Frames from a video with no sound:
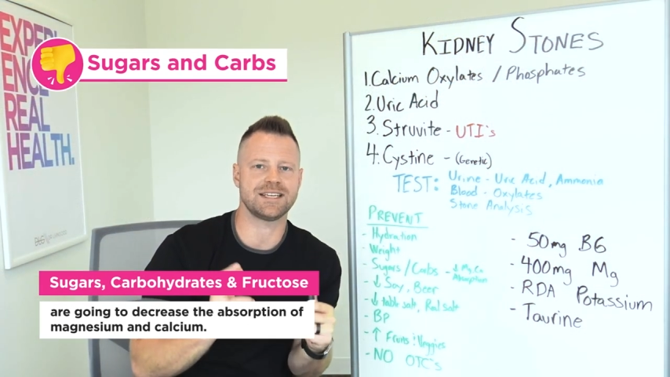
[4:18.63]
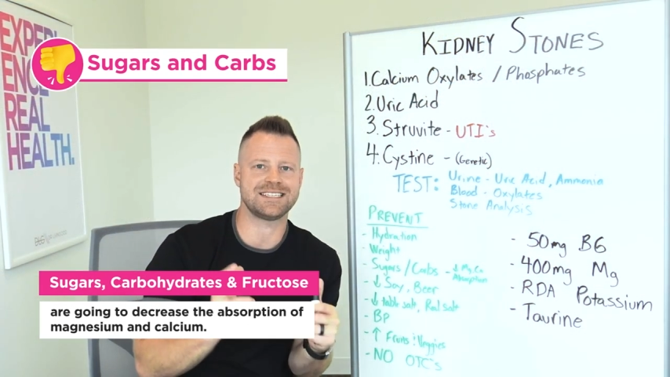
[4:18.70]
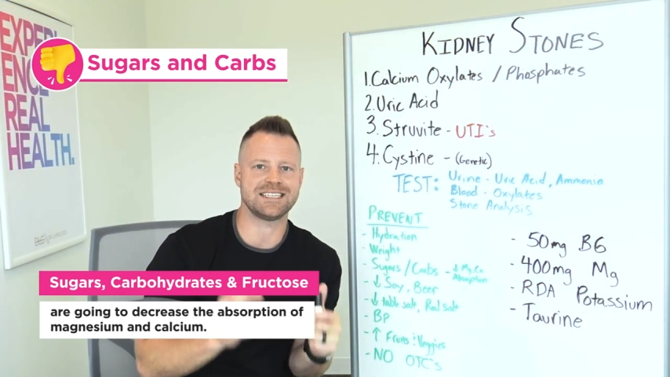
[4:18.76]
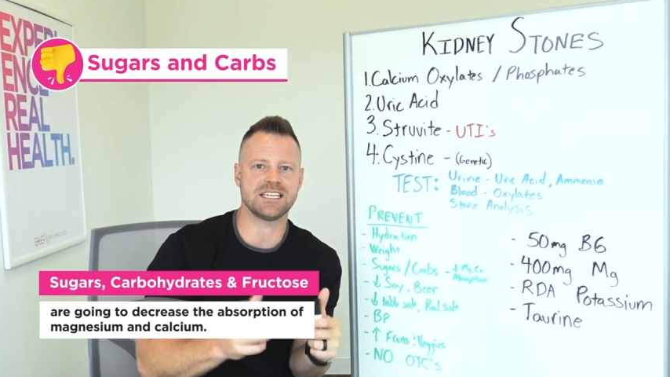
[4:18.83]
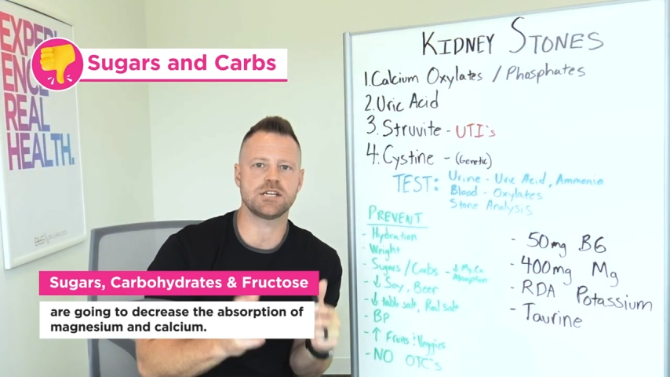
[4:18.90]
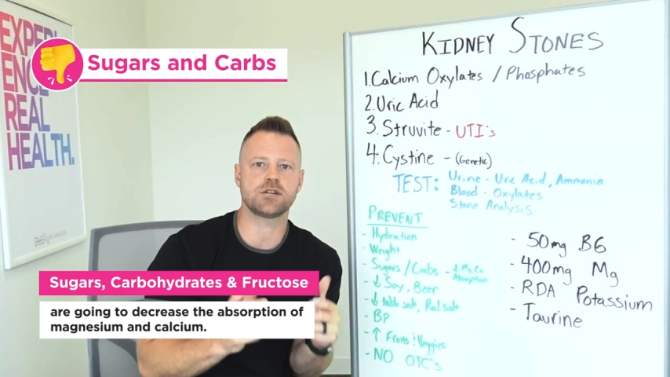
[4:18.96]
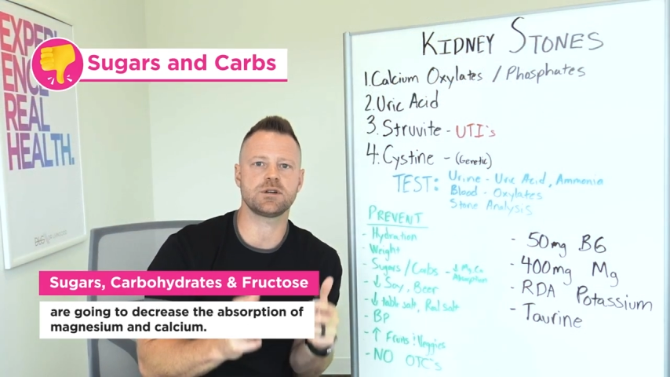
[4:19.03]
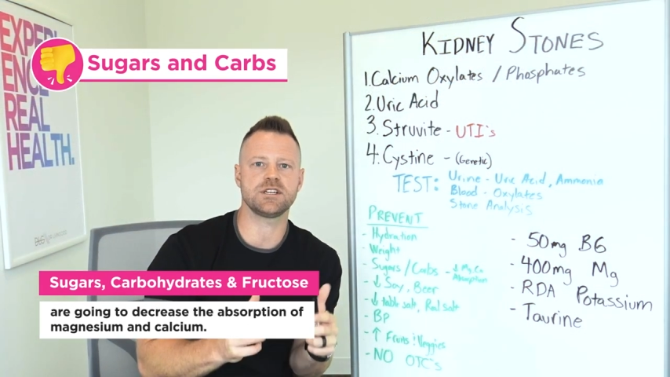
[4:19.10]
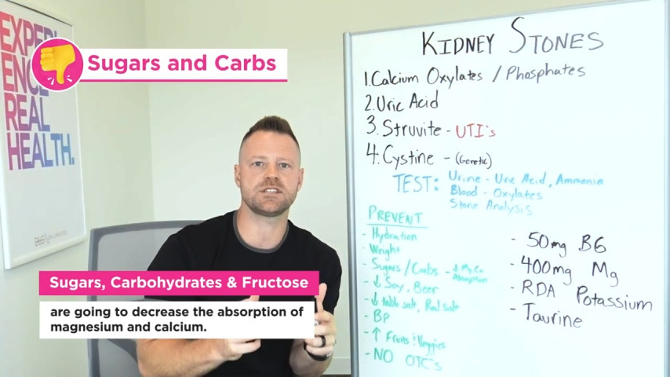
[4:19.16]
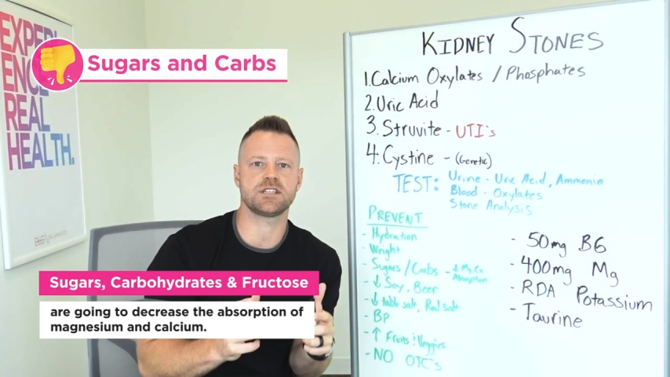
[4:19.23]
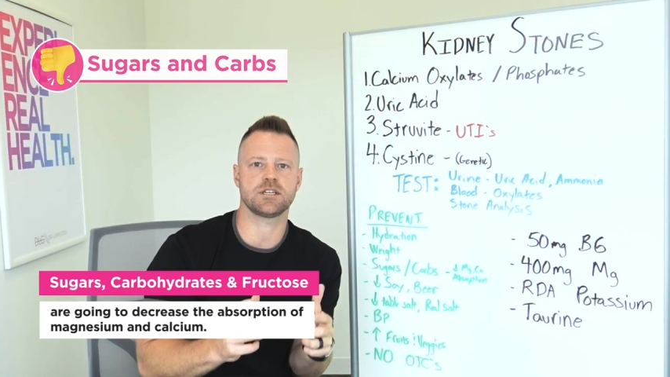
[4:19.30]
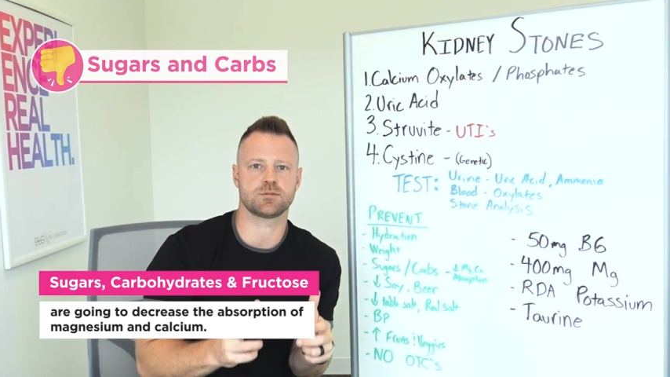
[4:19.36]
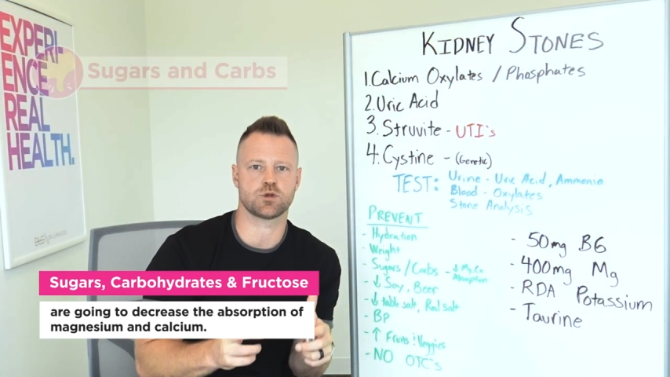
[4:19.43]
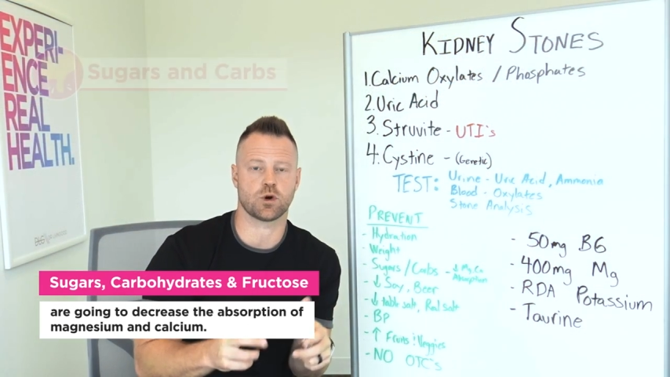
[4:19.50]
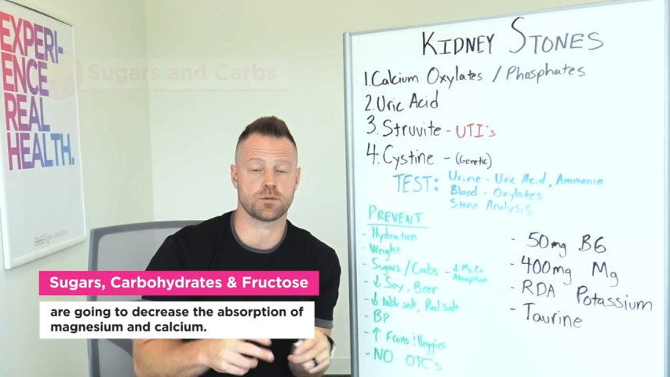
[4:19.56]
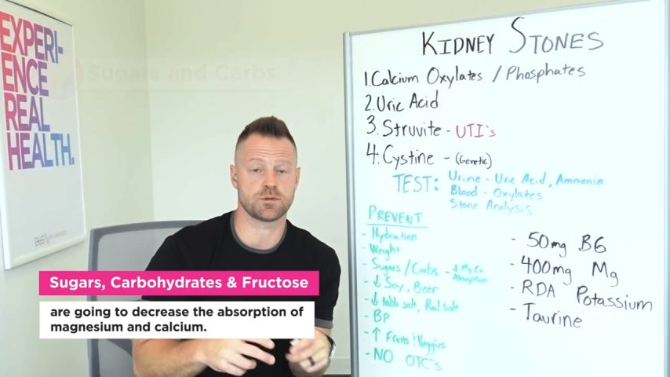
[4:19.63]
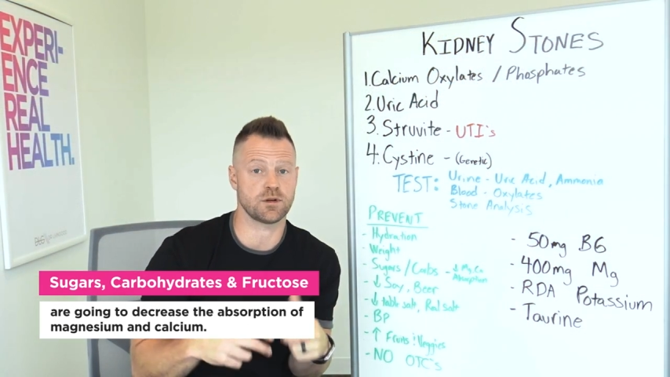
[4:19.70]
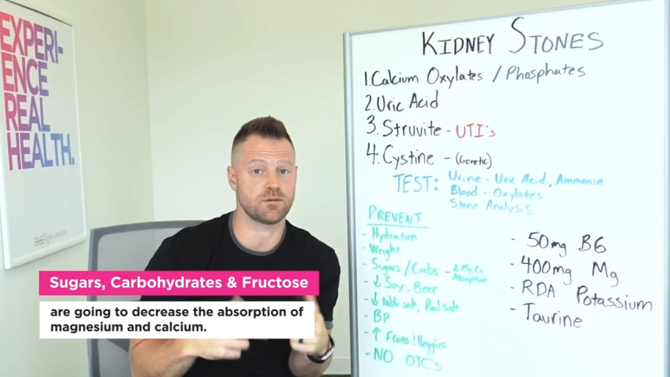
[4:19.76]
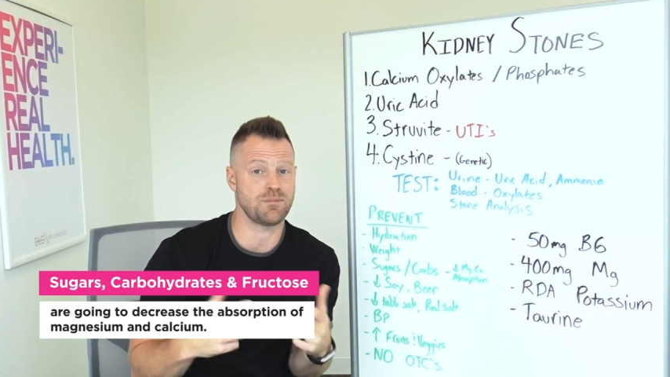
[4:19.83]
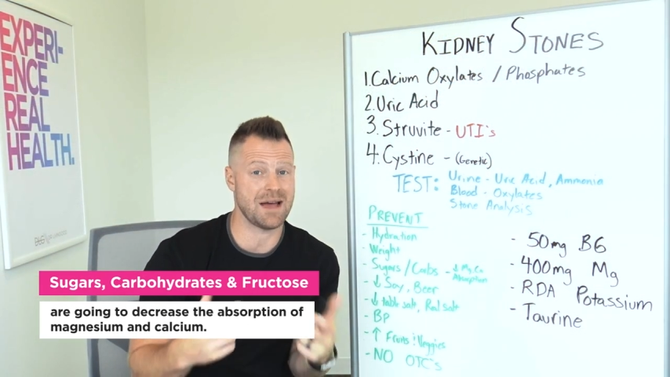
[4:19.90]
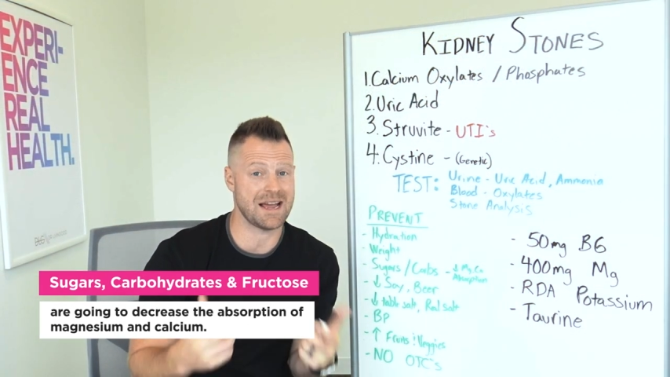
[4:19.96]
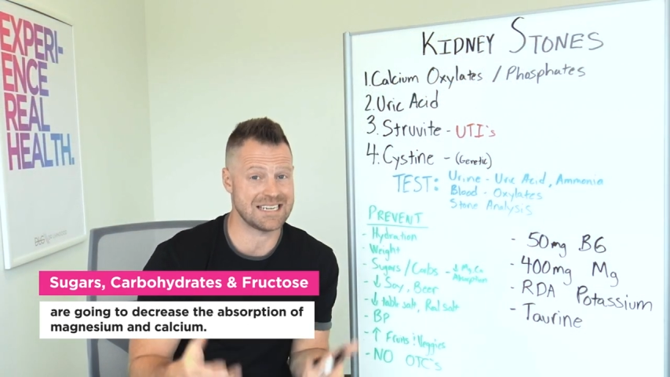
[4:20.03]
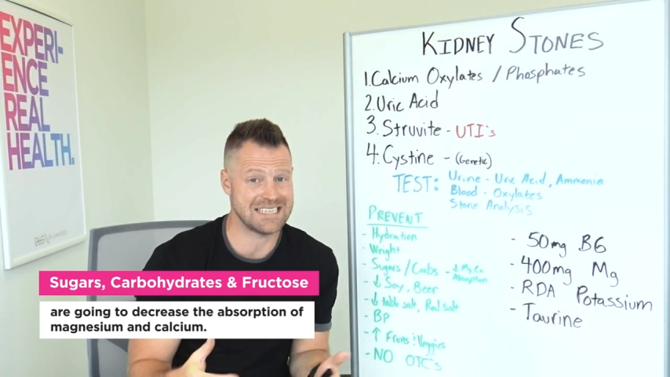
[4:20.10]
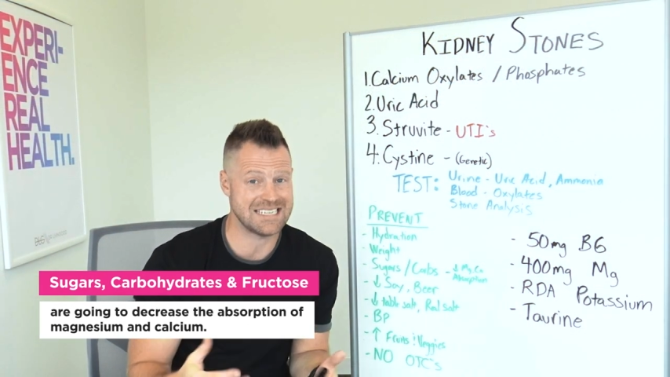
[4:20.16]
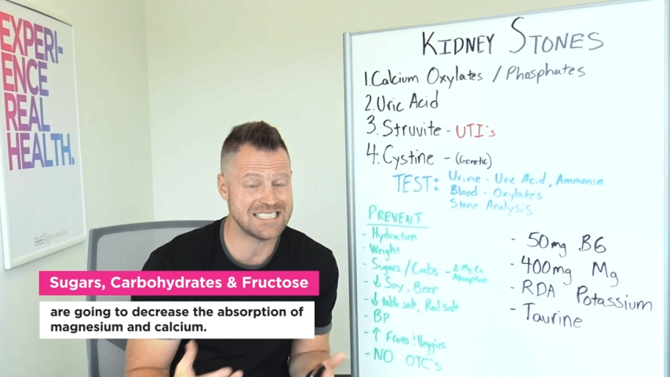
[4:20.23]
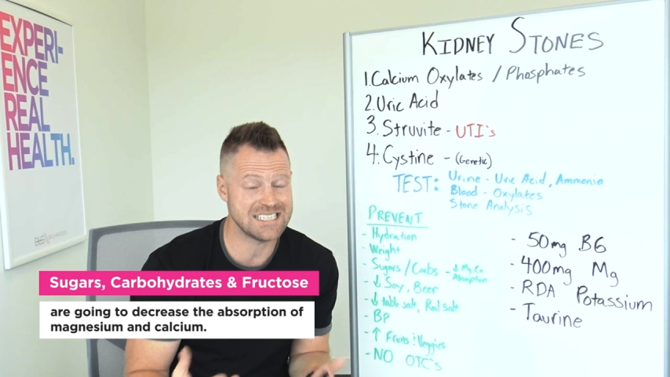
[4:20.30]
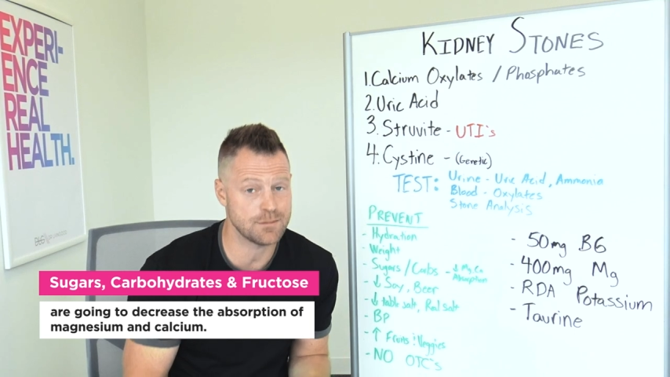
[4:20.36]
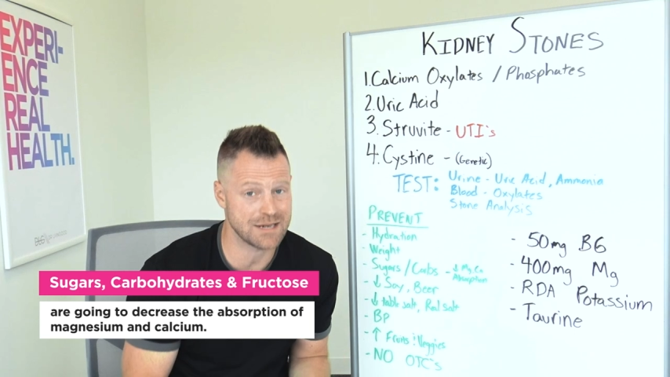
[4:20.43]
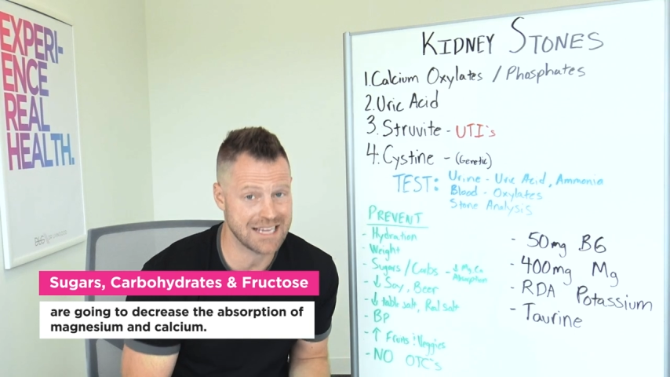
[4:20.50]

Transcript: decrease the absorption of magnesium and